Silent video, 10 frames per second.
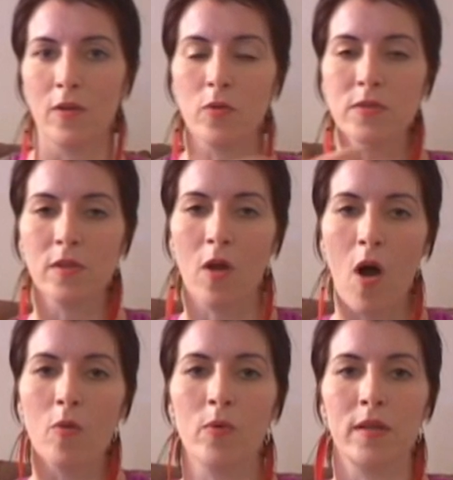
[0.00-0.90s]
goes
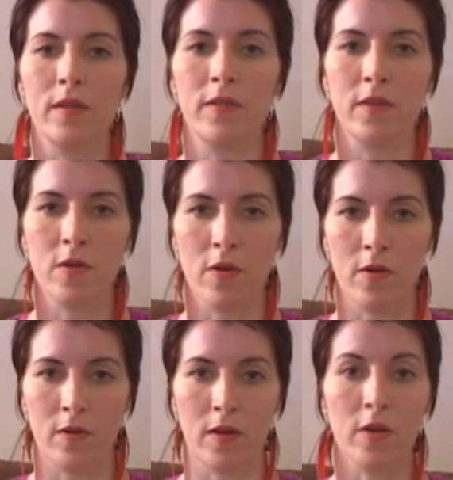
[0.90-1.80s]
along
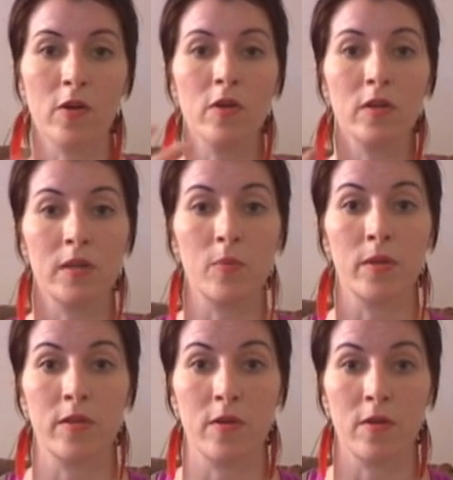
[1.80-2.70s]
concurrently
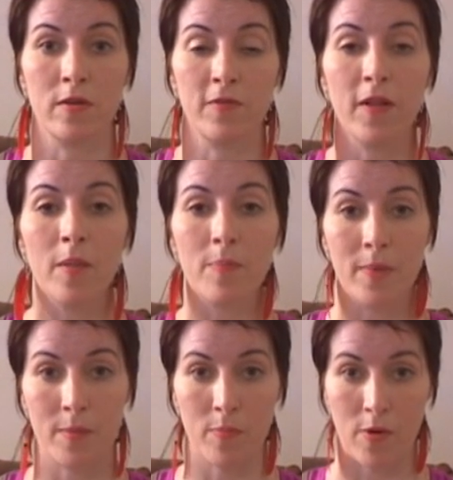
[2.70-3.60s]
with your
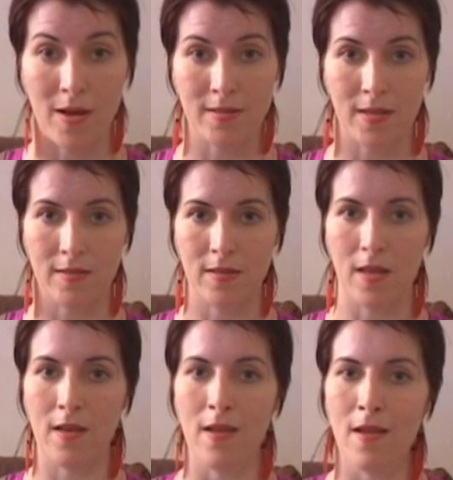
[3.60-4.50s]
development process,
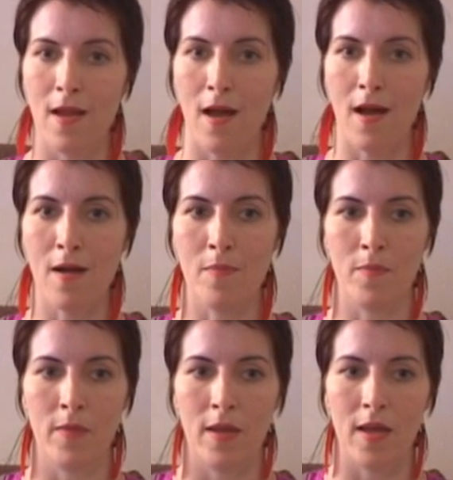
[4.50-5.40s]

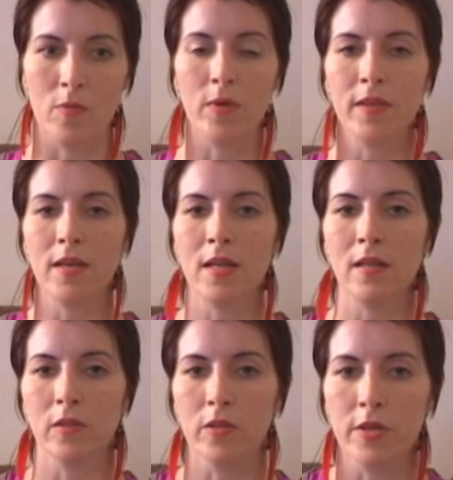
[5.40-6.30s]
and with any
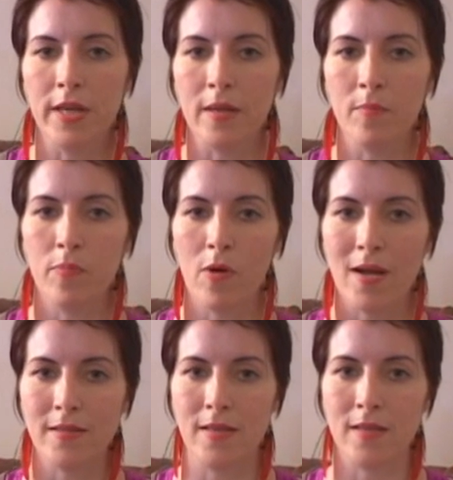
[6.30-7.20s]
learning
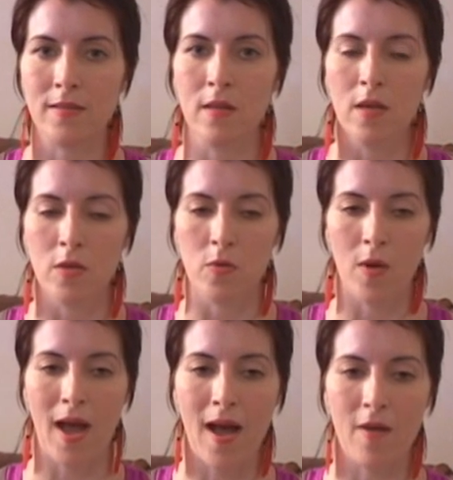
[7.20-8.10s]
process, you
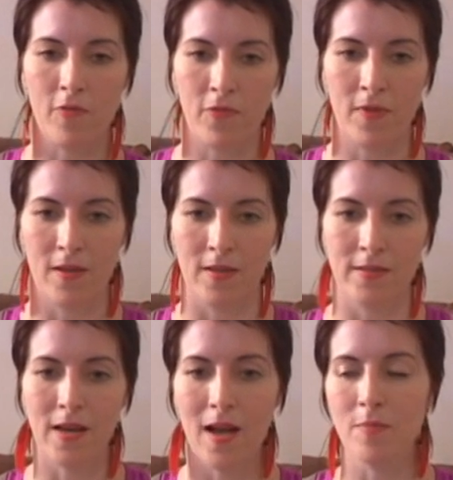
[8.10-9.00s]
have
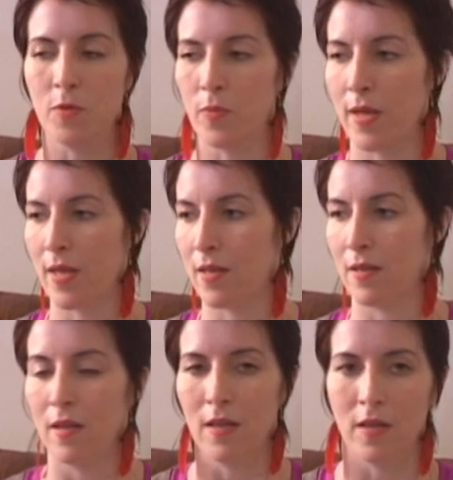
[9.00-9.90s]
times
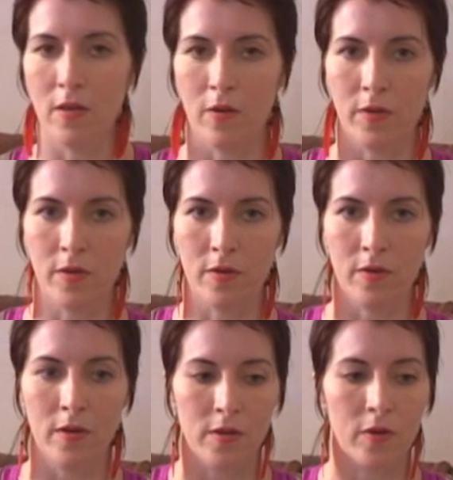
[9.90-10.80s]
when
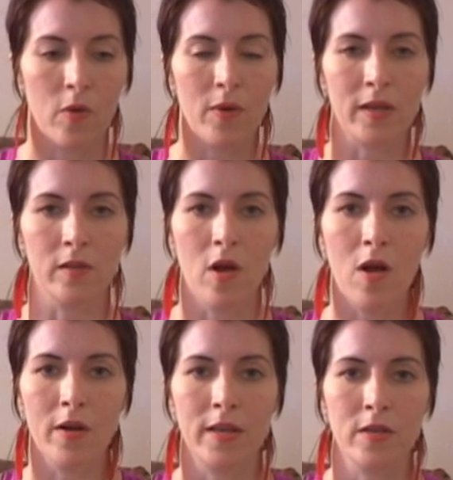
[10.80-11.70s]
you're going
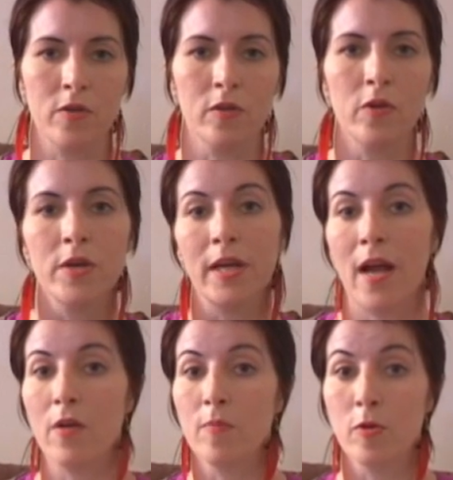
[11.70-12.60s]
along and you're learning
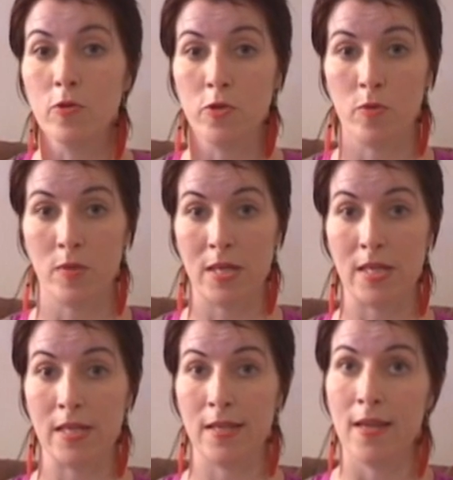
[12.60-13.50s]
how to Mojo
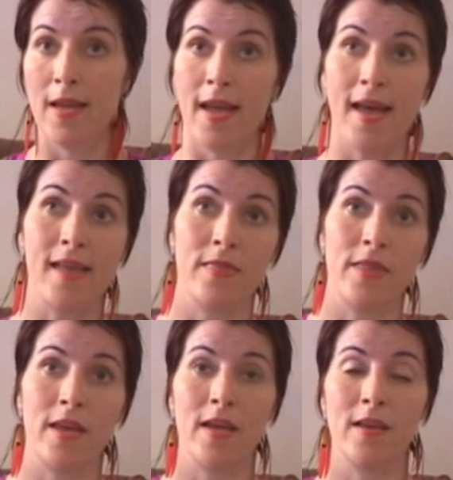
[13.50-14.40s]
read, and
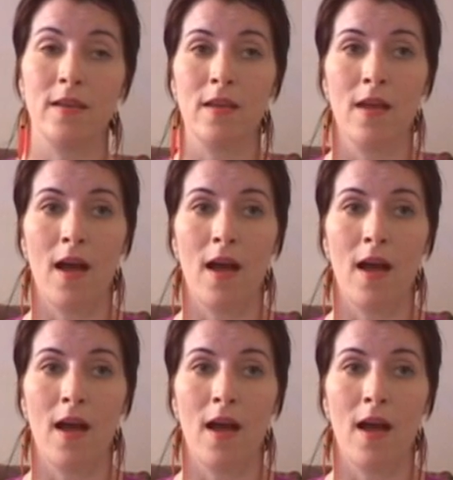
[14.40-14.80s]
then